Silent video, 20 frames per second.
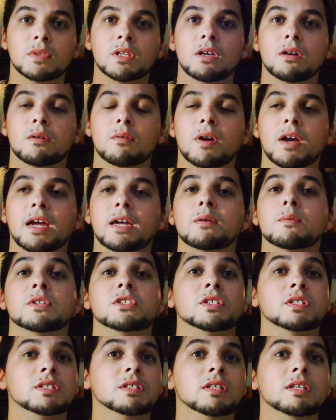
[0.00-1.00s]
all right,
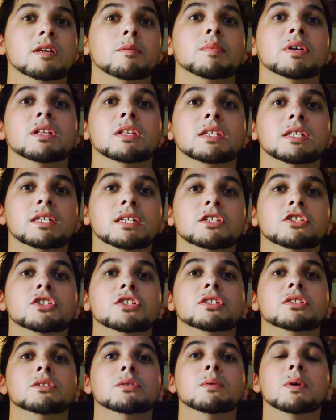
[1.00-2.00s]
which is the ability
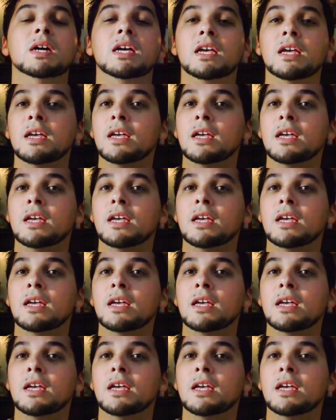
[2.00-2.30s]
to